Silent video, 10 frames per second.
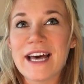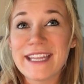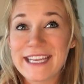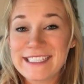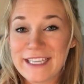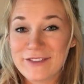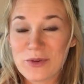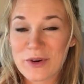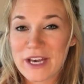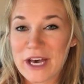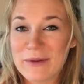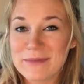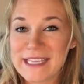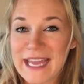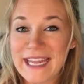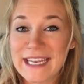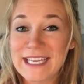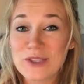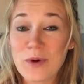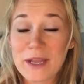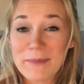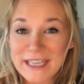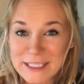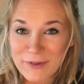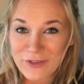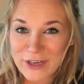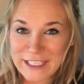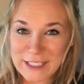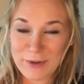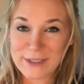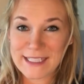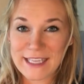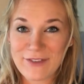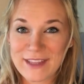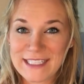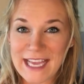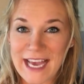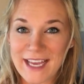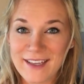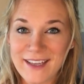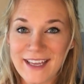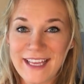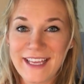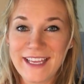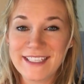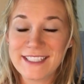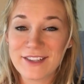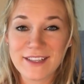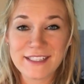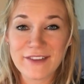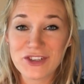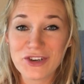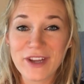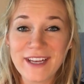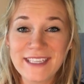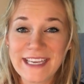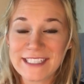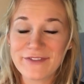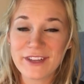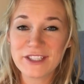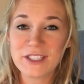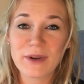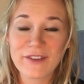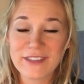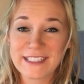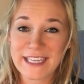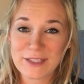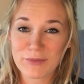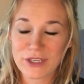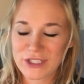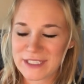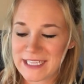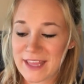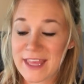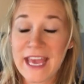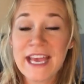the next day of school comes, and 20 minutes before he's supposed to leave with Dad, he still doesn't have a shirt on, hasn't finished his breakfast, and hasn't brushed his teeth.